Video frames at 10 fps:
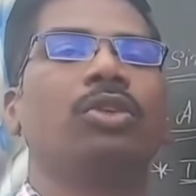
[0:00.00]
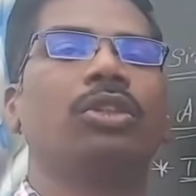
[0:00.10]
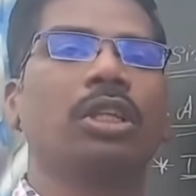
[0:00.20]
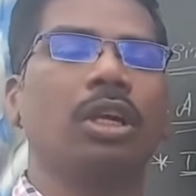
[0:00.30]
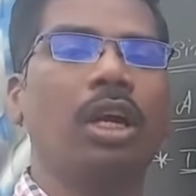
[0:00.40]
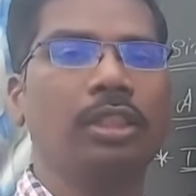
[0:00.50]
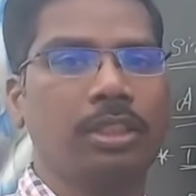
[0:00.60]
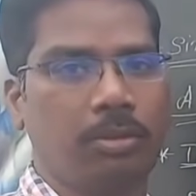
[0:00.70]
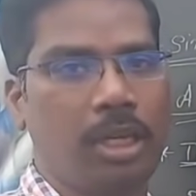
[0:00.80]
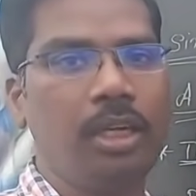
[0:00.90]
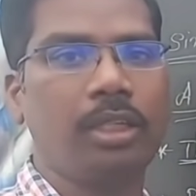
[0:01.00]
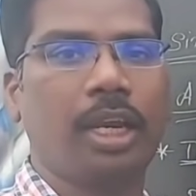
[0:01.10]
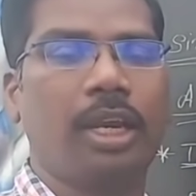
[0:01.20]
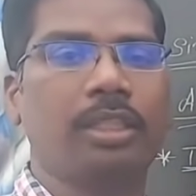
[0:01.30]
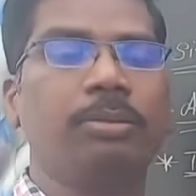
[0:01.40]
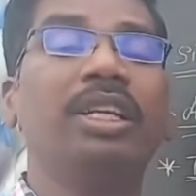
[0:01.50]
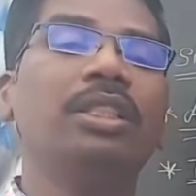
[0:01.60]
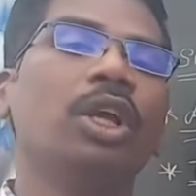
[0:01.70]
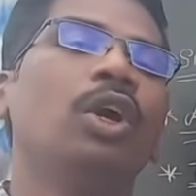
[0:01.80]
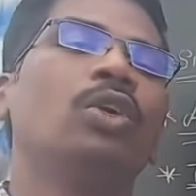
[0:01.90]
Those are called similar triangles.
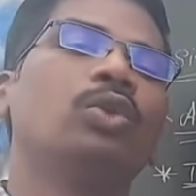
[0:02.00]
Means